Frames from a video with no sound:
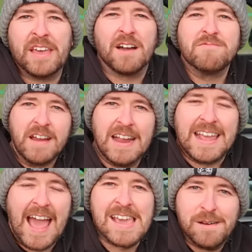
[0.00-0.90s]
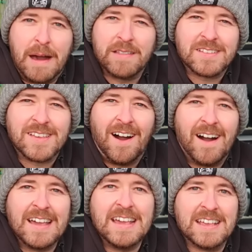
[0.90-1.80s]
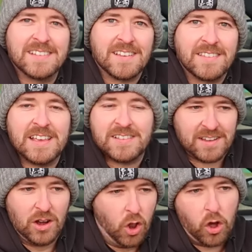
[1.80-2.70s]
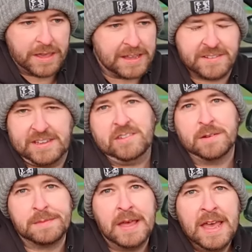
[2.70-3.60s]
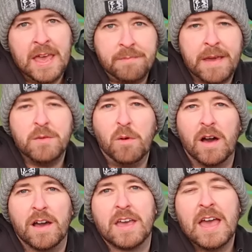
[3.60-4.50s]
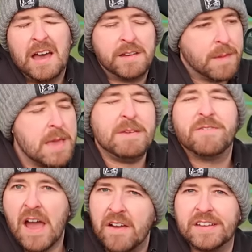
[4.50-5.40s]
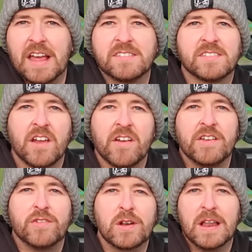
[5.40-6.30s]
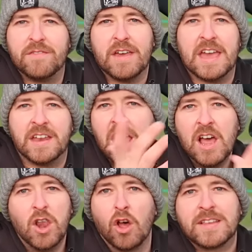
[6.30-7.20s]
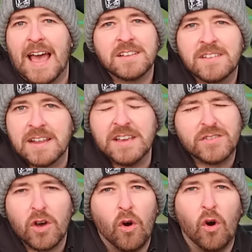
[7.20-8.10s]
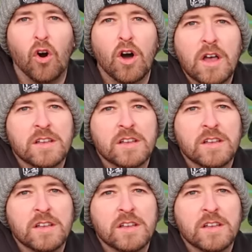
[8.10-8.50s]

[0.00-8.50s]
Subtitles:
thing I really hate about this car is this locking system. It may work and it may be very necessary if you live in Los Angeles or